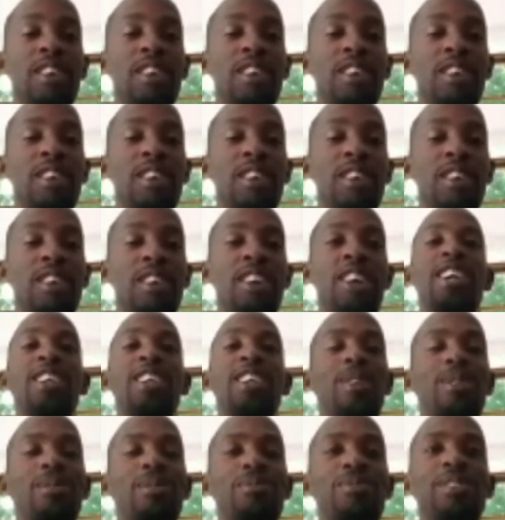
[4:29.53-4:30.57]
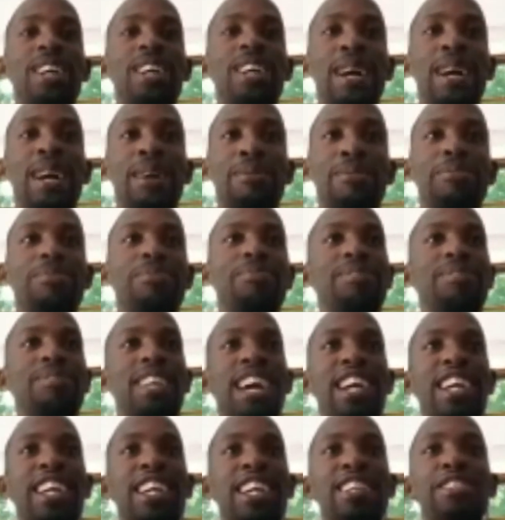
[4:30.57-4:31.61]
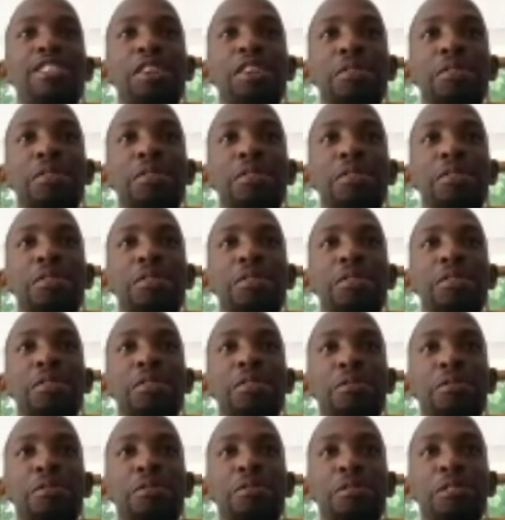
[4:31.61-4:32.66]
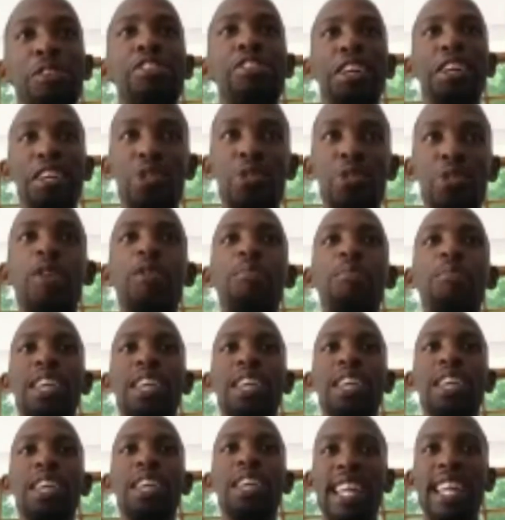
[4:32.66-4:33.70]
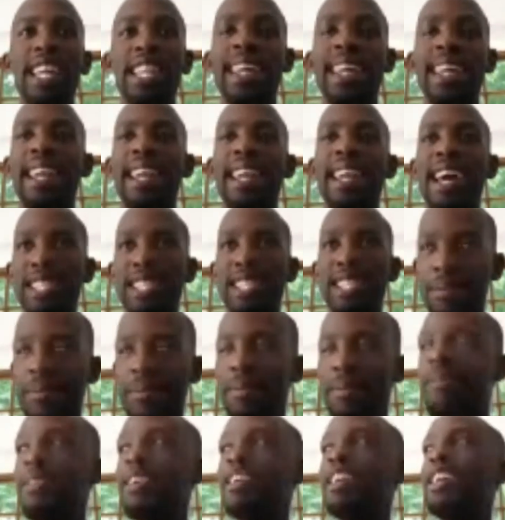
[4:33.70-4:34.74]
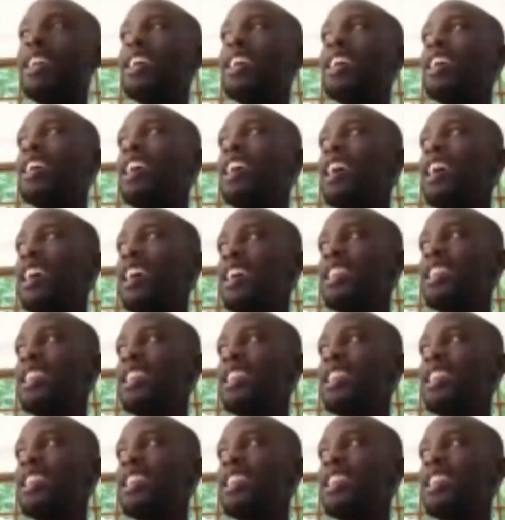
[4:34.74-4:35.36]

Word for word: You know, so um, I can safely say it got me at the right time,